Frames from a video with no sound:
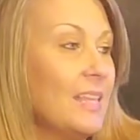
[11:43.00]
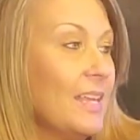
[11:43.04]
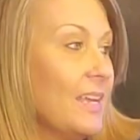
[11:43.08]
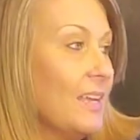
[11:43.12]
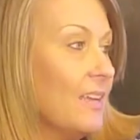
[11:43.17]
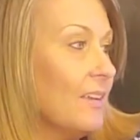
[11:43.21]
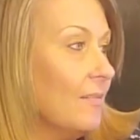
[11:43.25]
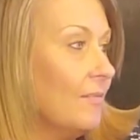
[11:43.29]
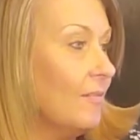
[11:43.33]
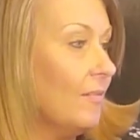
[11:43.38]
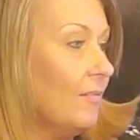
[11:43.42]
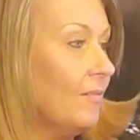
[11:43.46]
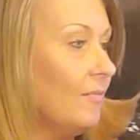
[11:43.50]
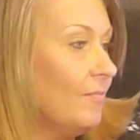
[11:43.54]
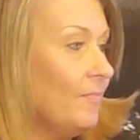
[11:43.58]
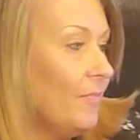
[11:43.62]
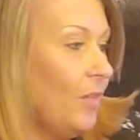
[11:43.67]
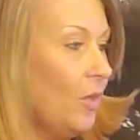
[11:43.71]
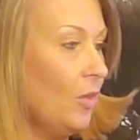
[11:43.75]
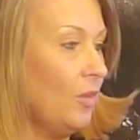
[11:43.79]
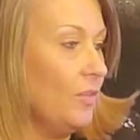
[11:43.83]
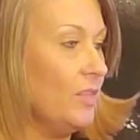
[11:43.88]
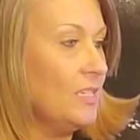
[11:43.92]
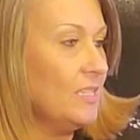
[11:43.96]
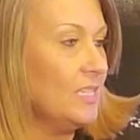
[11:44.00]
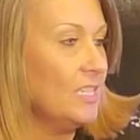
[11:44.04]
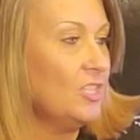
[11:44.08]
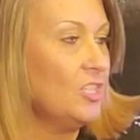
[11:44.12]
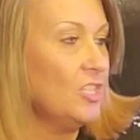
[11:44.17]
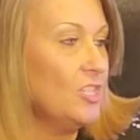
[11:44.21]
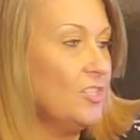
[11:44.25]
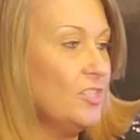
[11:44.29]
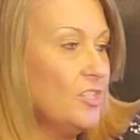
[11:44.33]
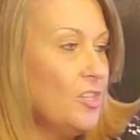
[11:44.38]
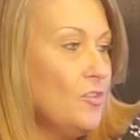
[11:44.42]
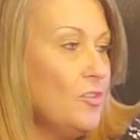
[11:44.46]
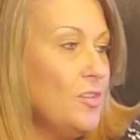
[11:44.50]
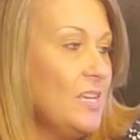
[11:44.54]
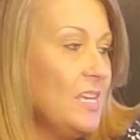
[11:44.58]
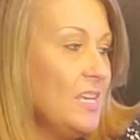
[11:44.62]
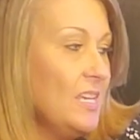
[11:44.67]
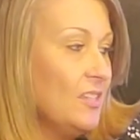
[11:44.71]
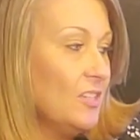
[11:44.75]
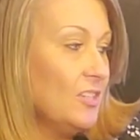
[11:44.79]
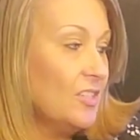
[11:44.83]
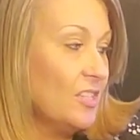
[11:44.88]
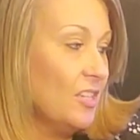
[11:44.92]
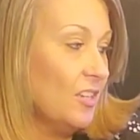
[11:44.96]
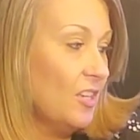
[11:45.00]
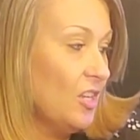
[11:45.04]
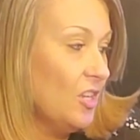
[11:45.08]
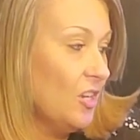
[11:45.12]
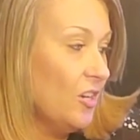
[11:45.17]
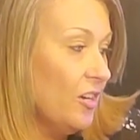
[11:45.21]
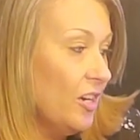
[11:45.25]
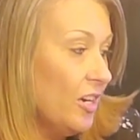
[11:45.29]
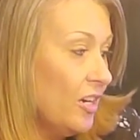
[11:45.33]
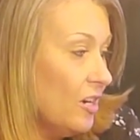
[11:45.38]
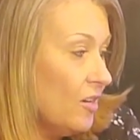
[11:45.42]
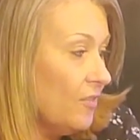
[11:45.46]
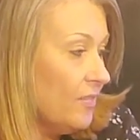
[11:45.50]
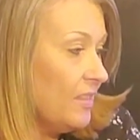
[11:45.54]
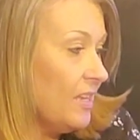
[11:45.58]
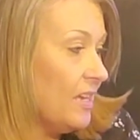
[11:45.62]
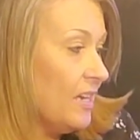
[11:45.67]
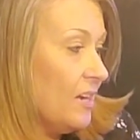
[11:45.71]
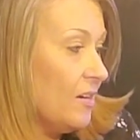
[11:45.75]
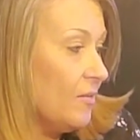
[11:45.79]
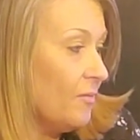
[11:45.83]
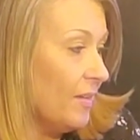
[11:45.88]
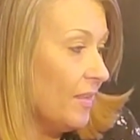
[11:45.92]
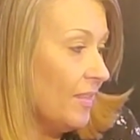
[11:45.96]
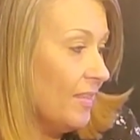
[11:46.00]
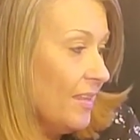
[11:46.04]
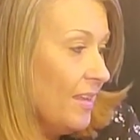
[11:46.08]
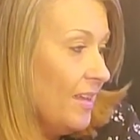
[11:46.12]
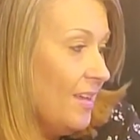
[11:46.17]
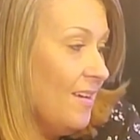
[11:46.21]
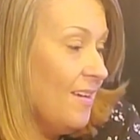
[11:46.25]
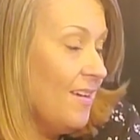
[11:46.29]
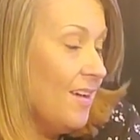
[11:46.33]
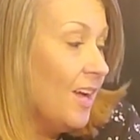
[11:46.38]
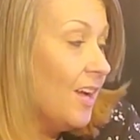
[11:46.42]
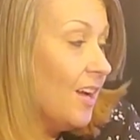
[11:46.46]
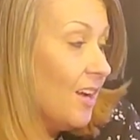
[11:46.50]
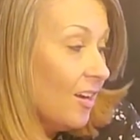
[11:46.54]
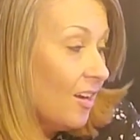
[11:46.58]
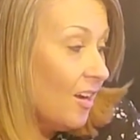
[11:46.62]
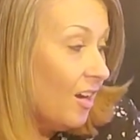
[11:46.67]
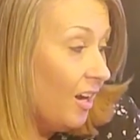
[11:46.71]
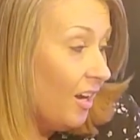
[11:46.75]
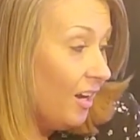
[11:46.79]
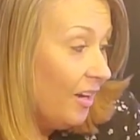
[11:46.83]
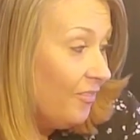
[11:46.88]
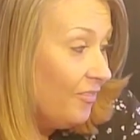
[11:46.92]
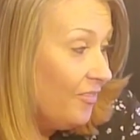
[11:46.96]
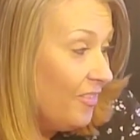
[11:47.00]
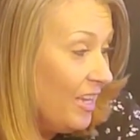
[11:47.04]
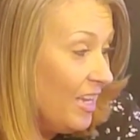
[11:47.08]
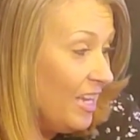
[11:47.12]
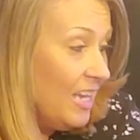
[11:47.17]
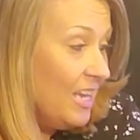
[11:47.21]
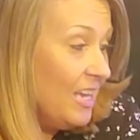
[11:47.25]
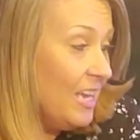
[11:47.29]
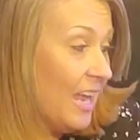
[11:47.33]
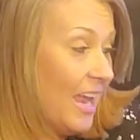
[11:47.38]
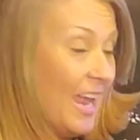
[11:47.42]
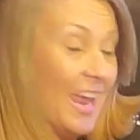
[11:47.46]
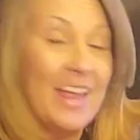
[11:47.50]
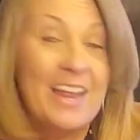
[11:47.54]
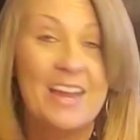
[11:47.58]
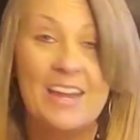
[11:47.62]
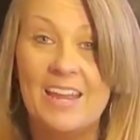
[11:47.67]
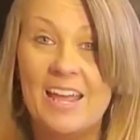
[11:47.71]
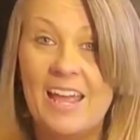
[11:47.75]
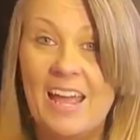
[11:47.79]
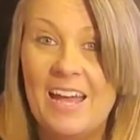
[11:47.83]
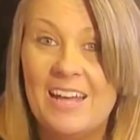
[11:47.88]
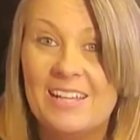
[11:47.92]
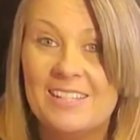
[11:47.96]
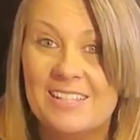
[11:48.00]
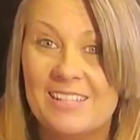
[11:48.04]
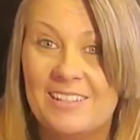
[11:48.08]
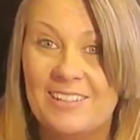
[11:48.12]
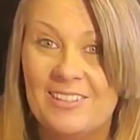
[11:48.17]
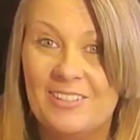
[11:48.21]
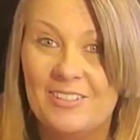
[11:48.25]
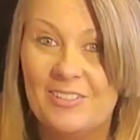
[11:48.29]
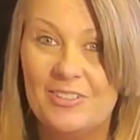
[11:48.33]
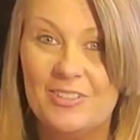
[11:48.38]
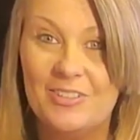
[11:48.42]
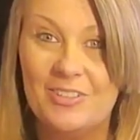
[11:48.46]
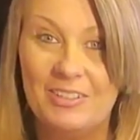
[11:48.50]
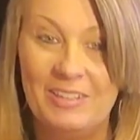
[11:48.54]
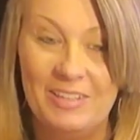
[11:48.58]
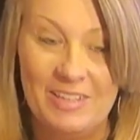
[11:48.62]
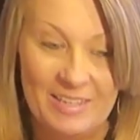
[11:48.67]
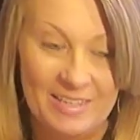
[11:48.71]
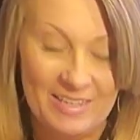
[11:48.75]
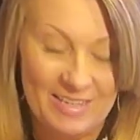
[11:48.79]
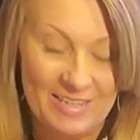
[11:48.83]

like all the dishes you need. There's a Keurig over there with coffee, and it has a little